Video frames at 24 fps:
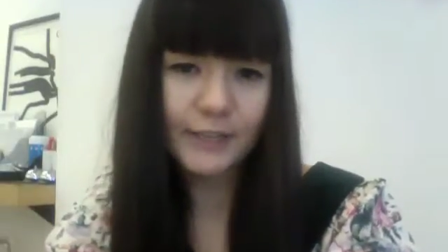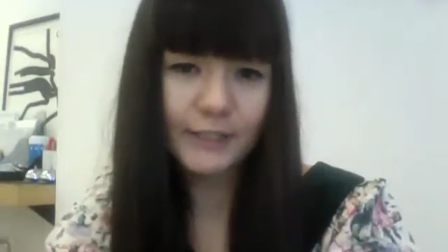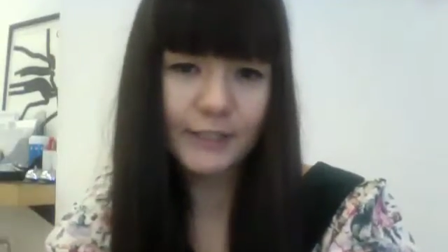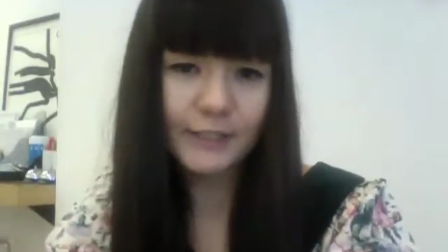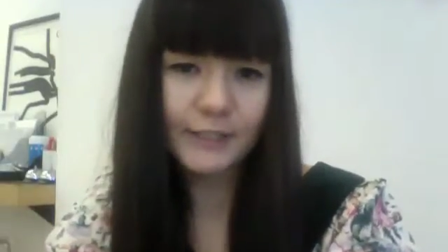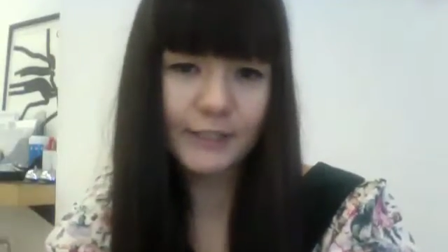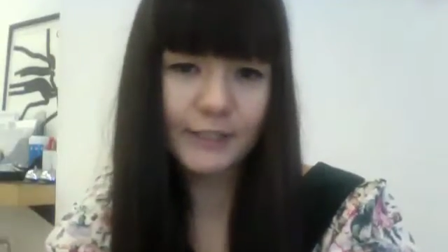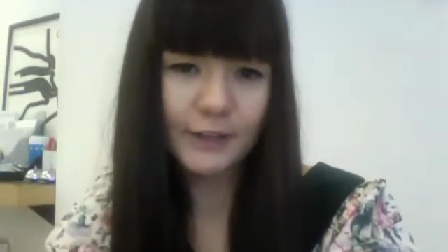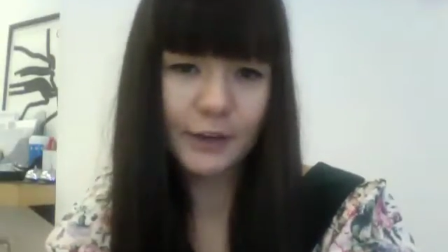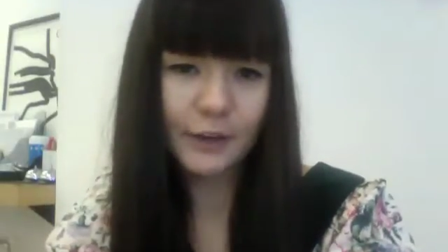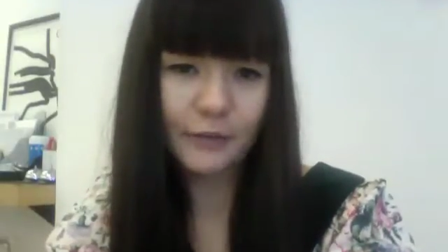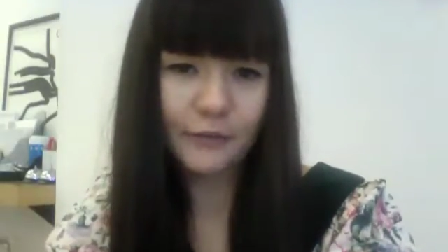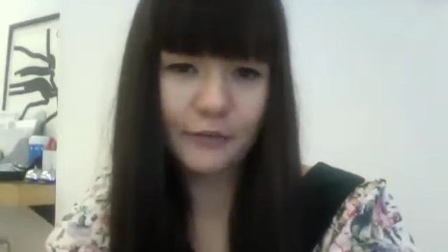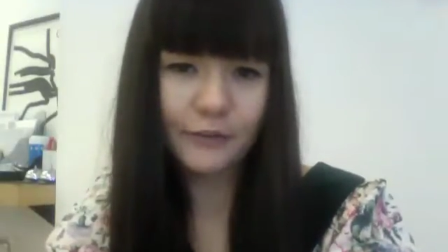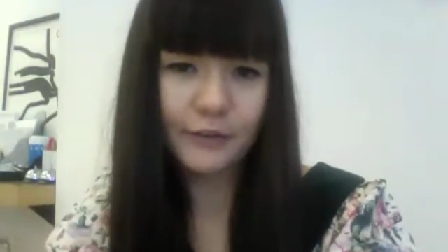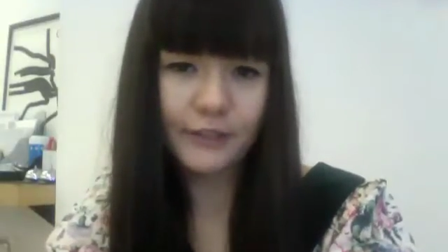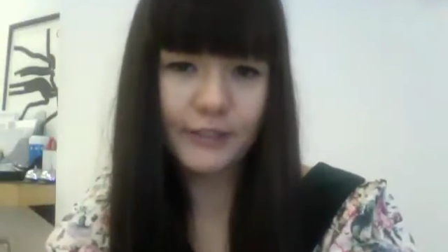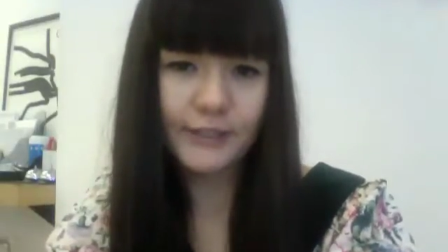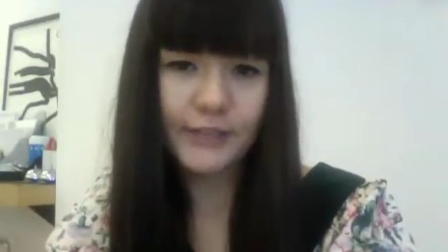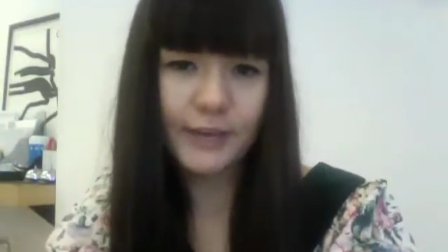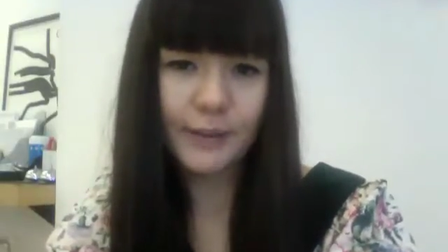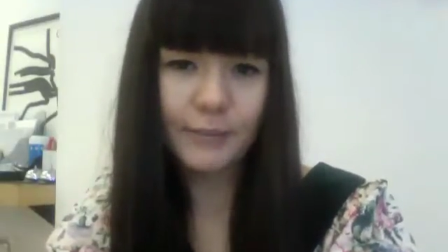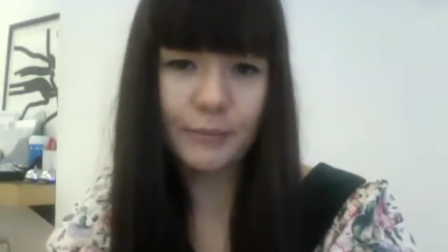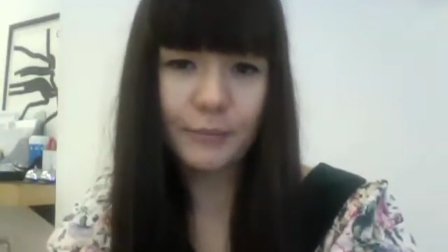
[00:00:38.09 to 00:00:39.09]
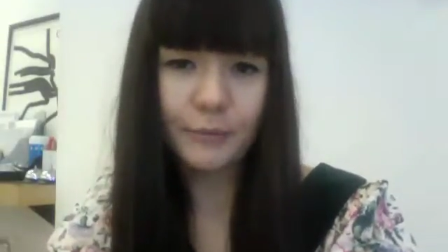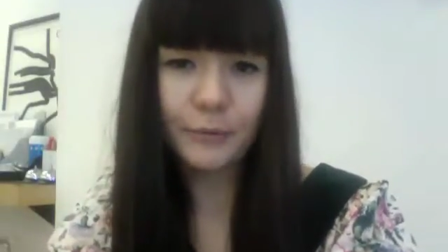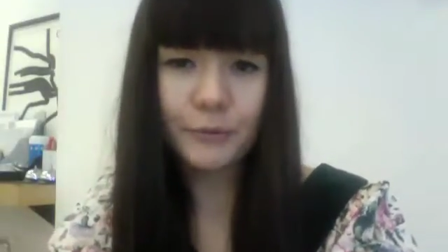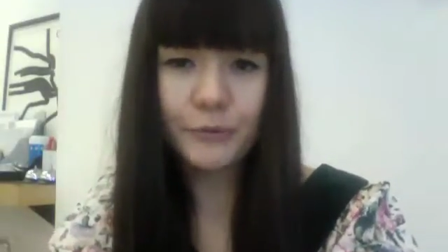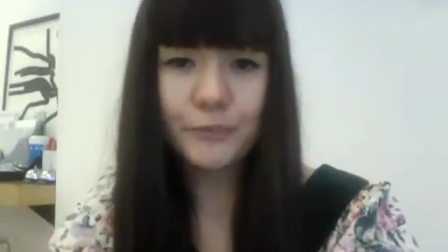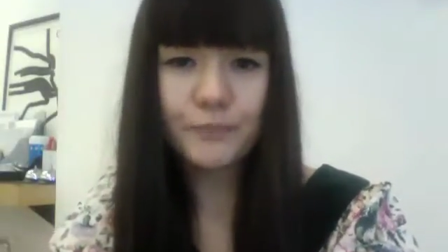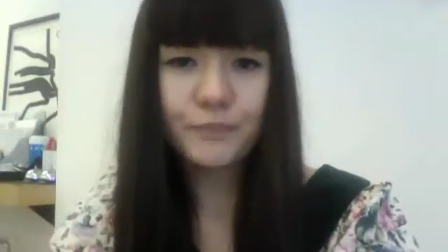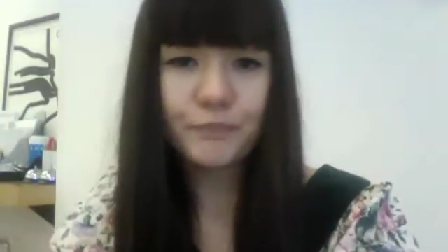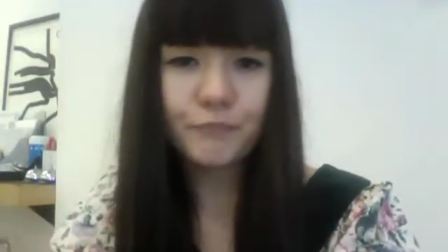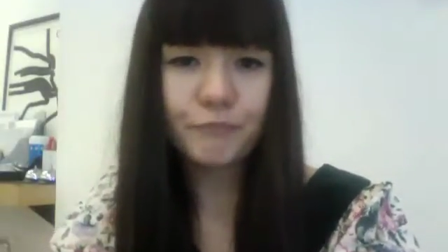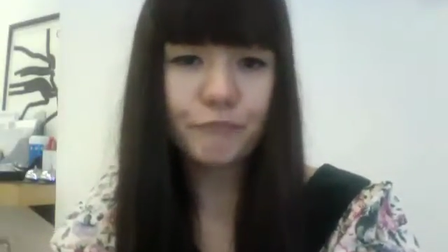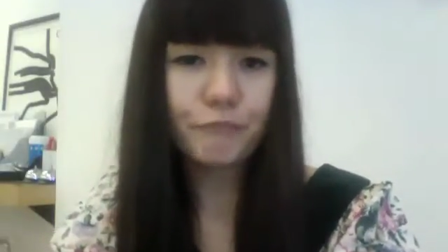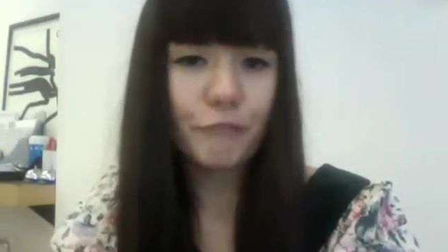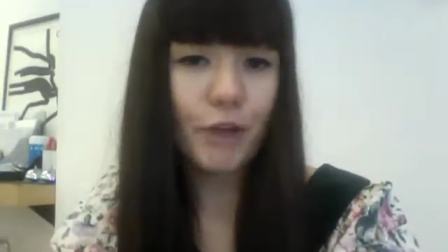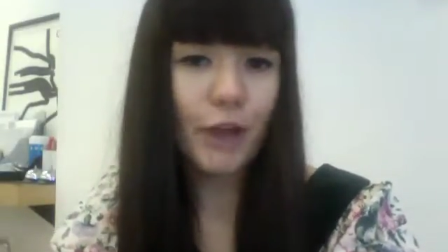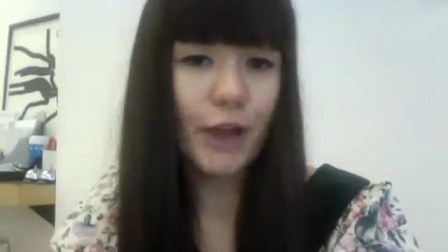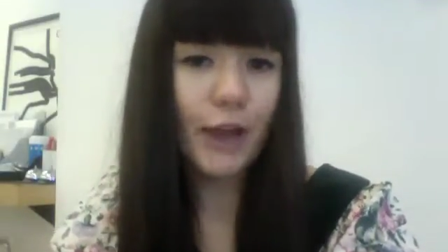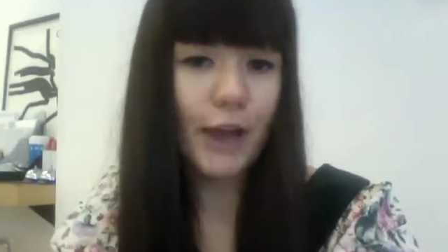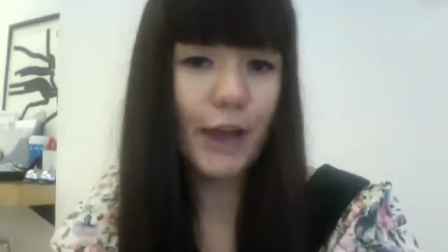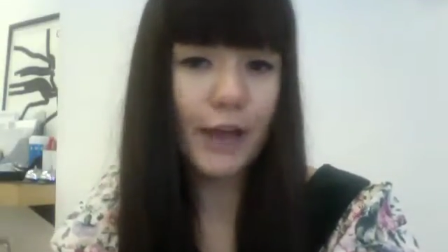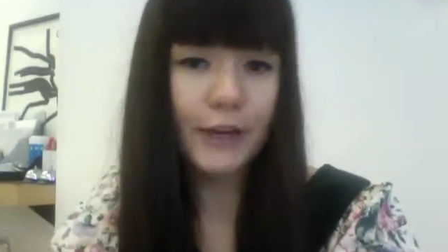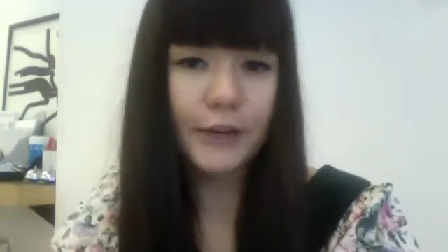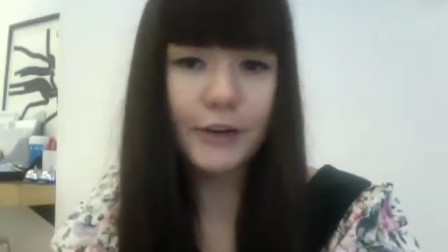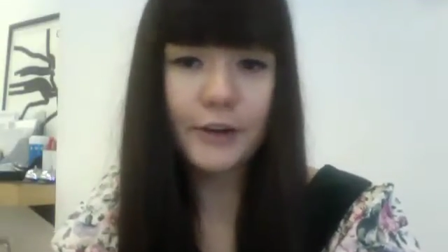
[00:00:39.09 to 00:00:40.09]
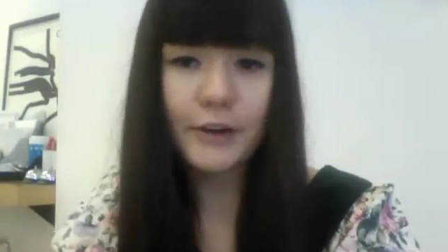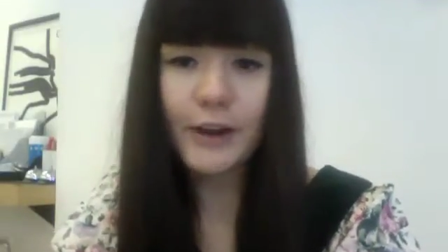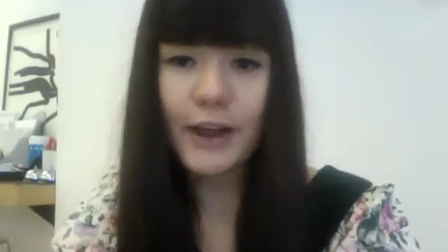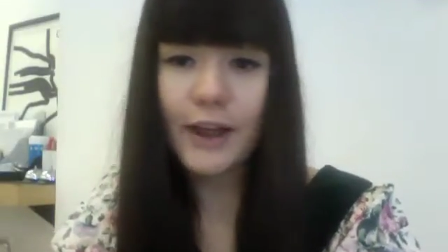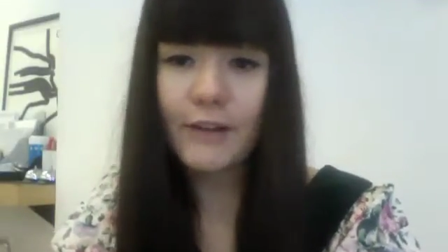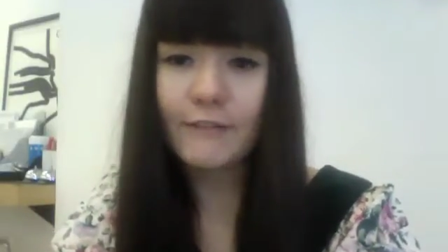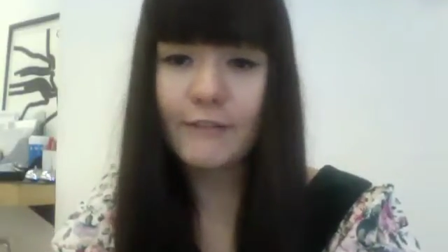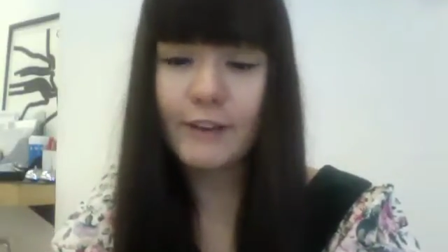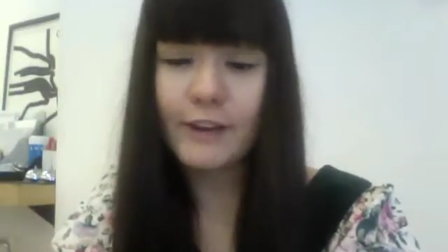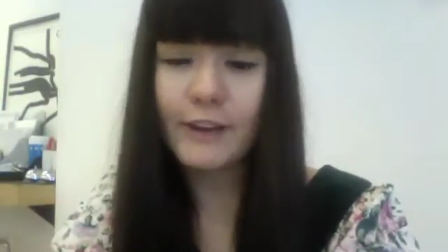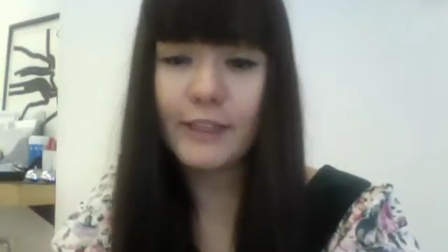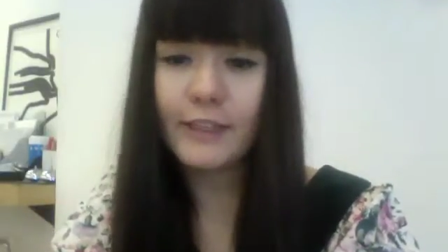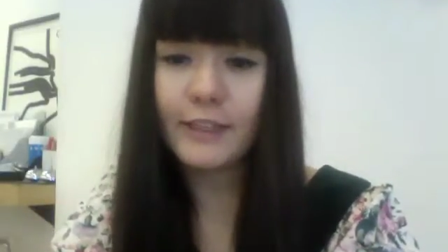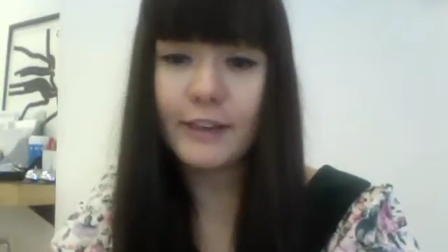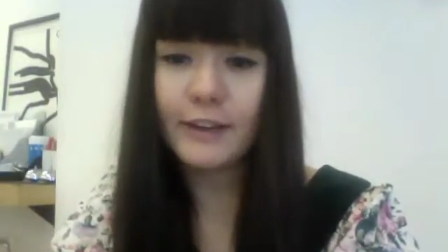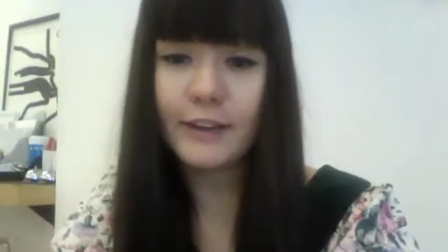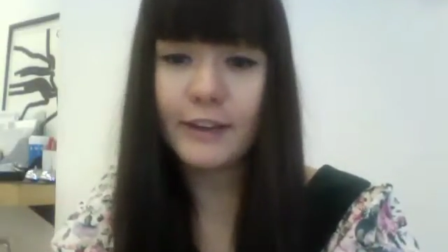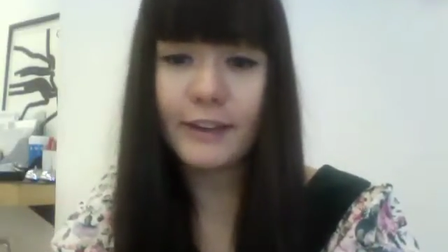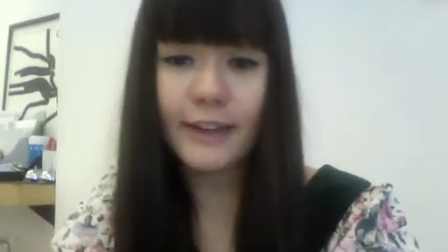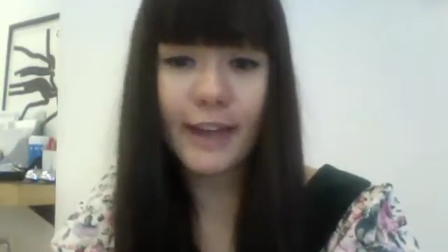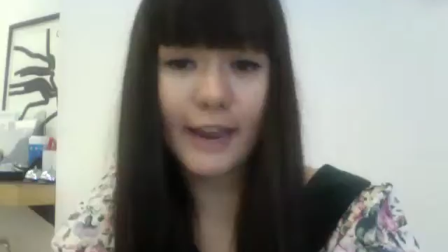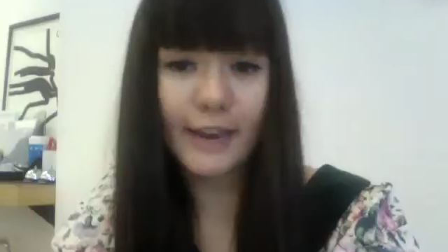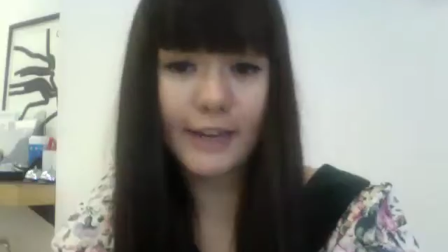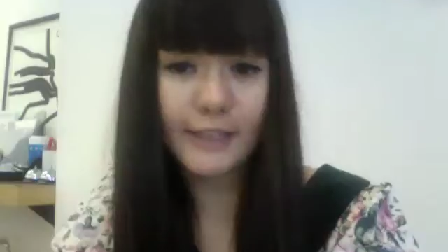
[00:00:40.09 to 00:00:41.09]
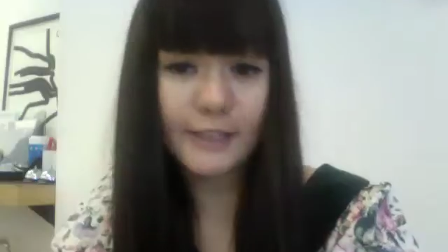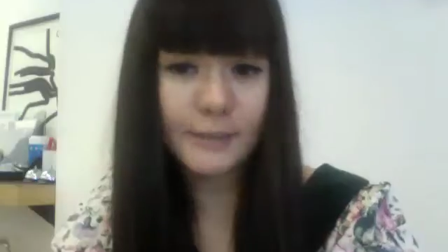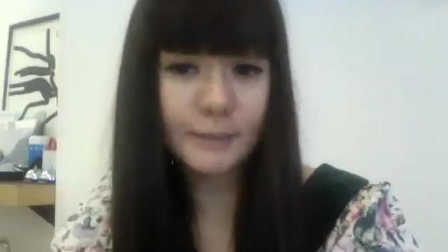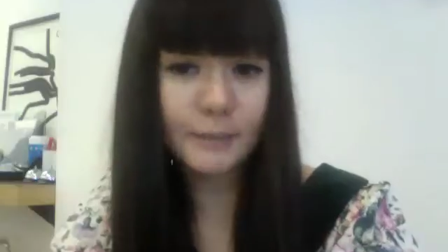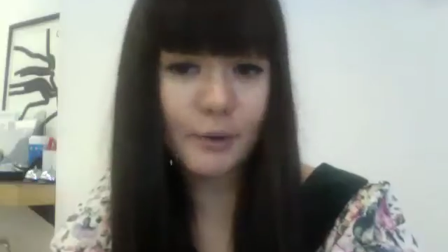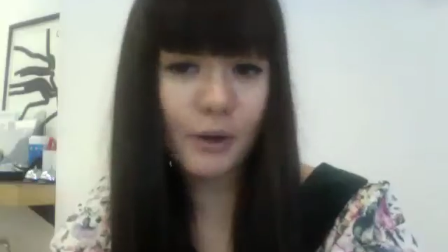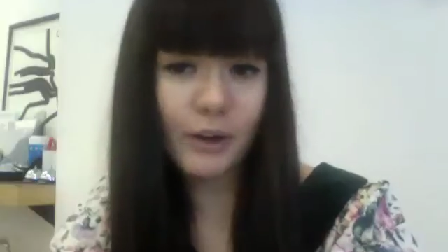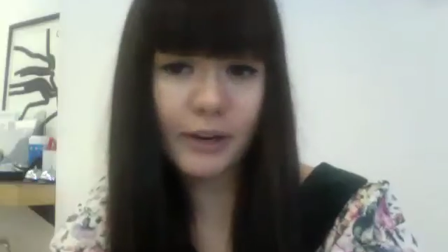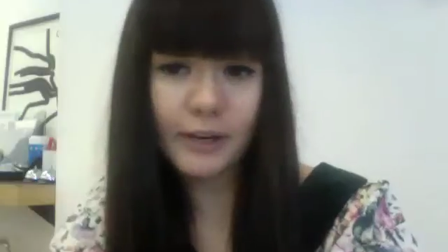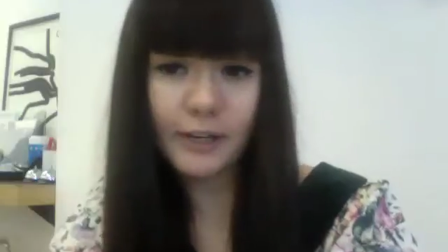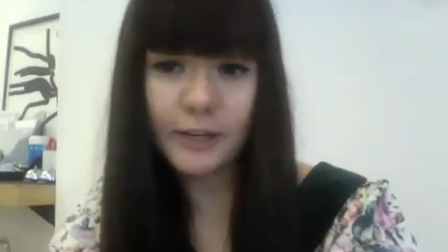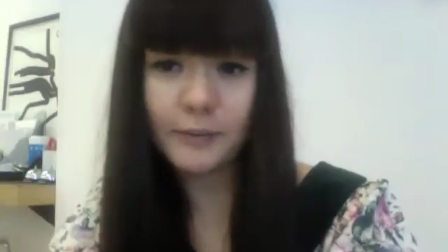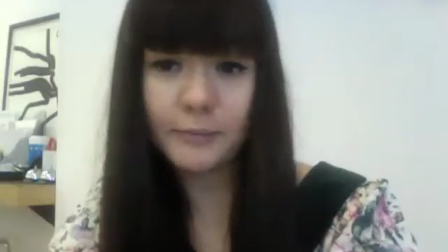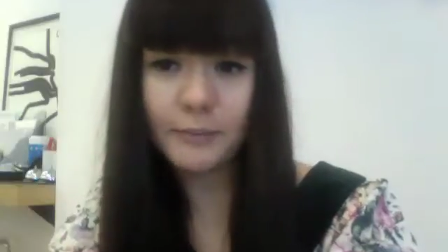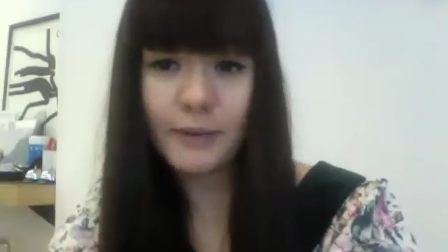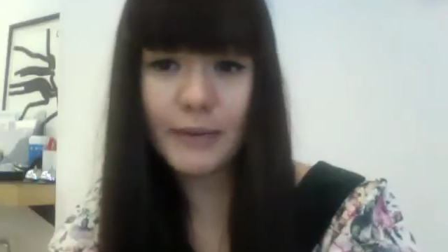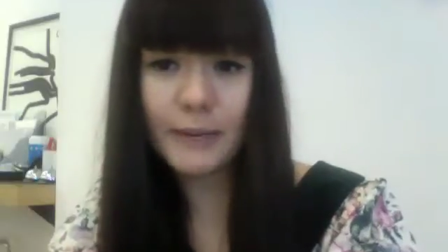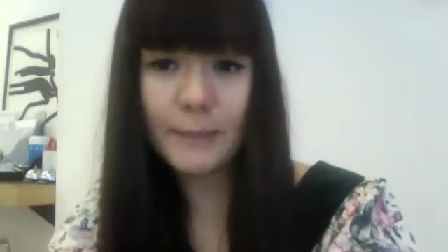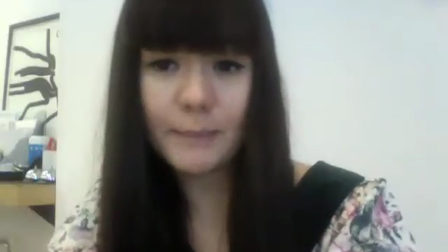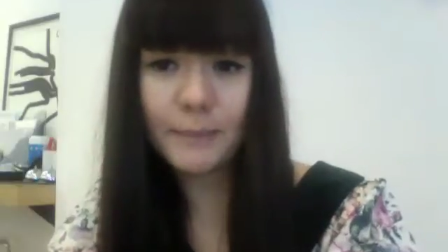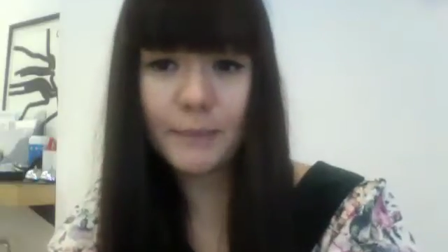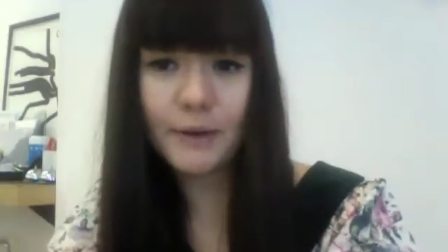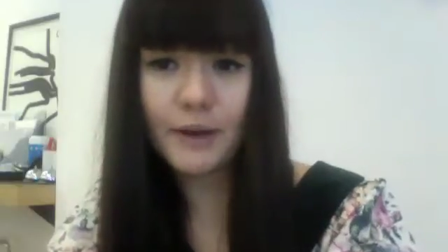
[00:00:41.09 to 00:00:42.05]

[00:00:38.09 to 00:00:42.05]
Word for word: So, for example, I don't have anything against polygamy,